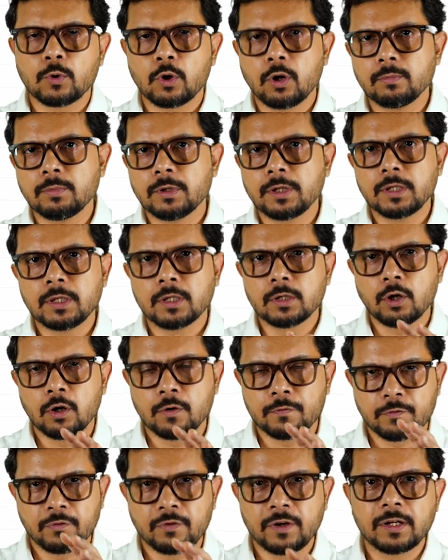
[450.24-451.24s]
probably
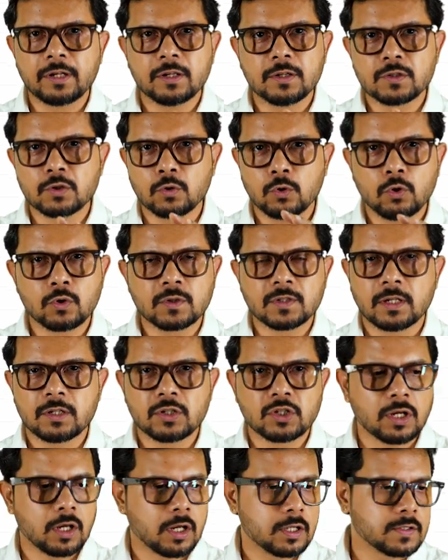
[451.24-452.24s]
of traders who looks at
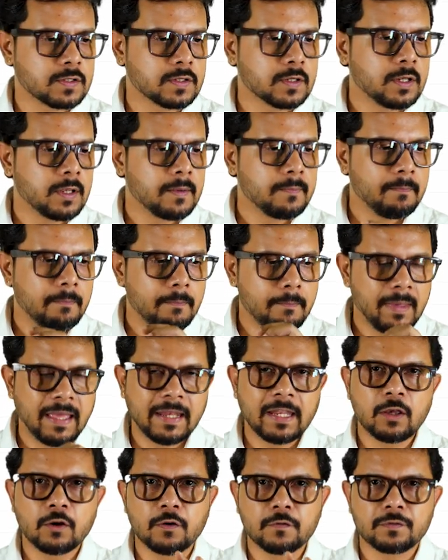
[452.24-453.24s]
charts,
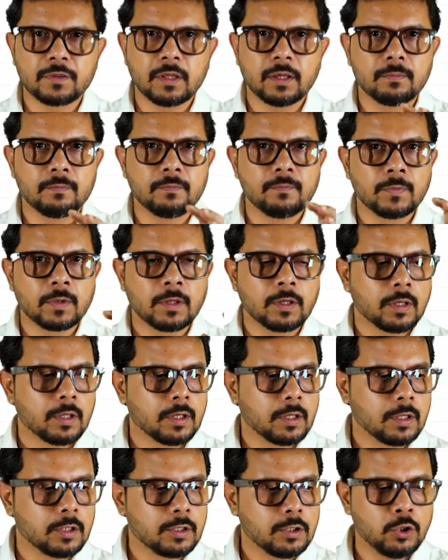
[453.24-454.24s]
many of them
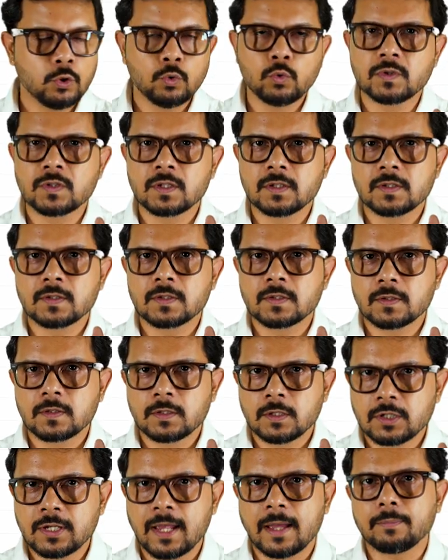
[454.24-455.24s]
uses
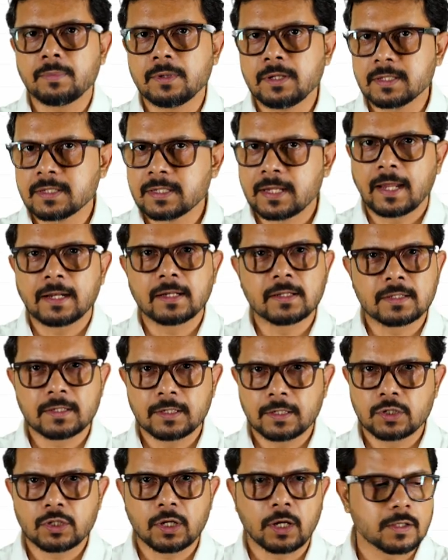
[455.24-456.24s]
the Japanese
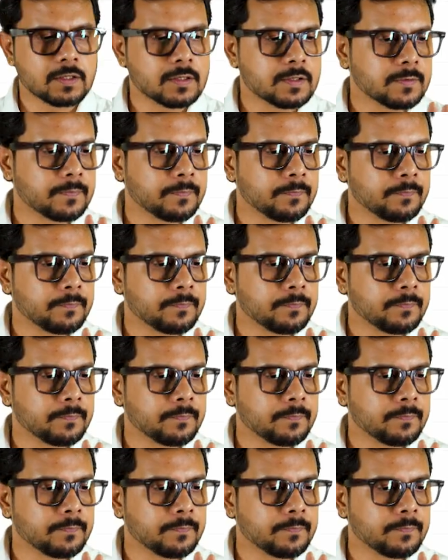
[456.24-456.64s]
candlestick charts.